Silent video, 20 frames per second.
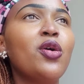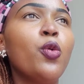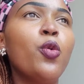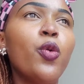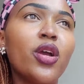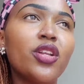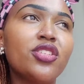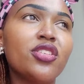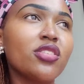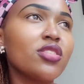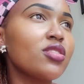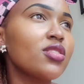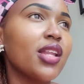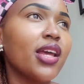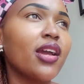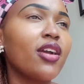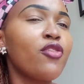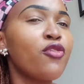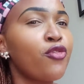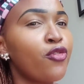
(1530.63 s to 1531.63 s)
we were just
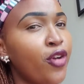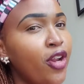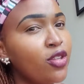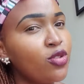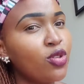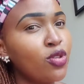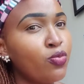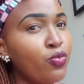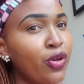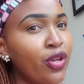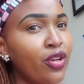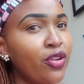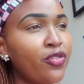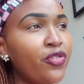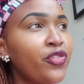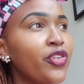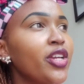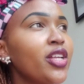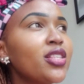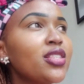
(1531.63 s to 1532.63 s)
like friends with
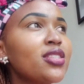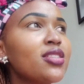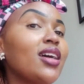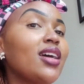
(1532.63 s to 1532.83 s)
benefits.